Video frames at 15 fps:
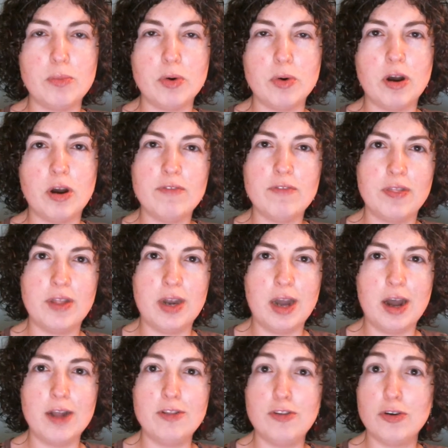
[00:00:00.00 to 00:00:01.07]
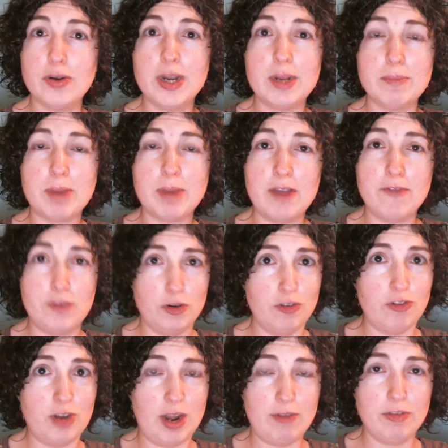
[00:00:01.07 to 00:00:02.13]
more often than not during my
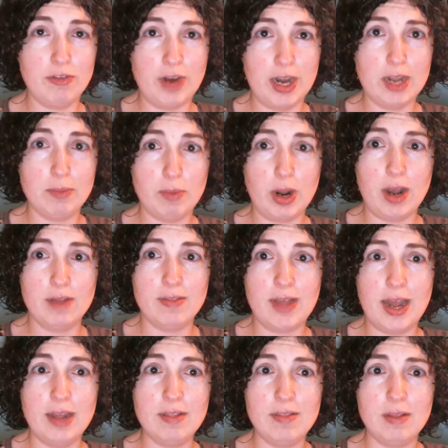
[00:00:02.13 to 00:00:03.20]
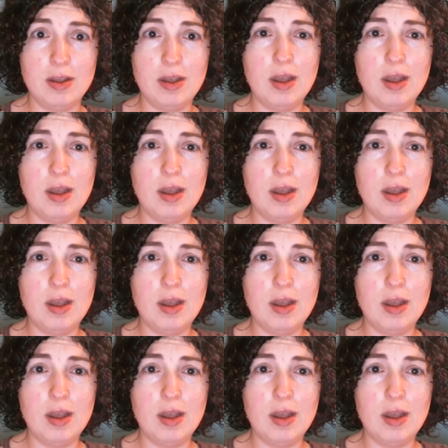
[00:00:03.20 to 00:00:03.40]
first draft writing process.